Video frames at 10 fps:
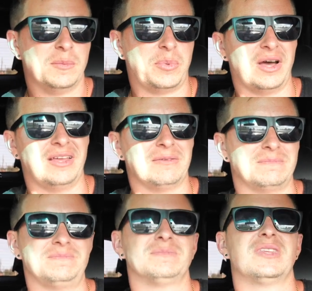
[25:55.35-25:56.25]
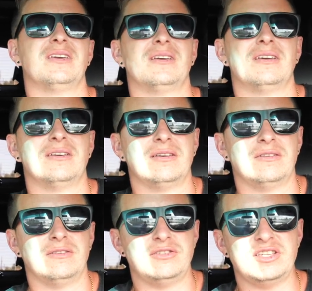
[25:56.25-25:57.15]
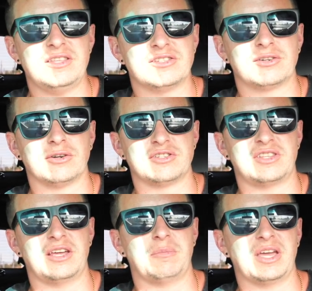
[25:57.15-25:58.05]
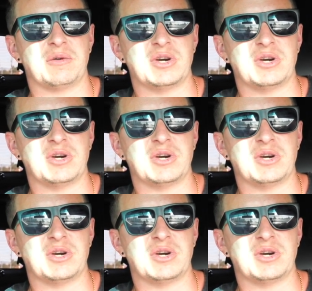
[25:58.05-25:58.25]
But you see these girls that make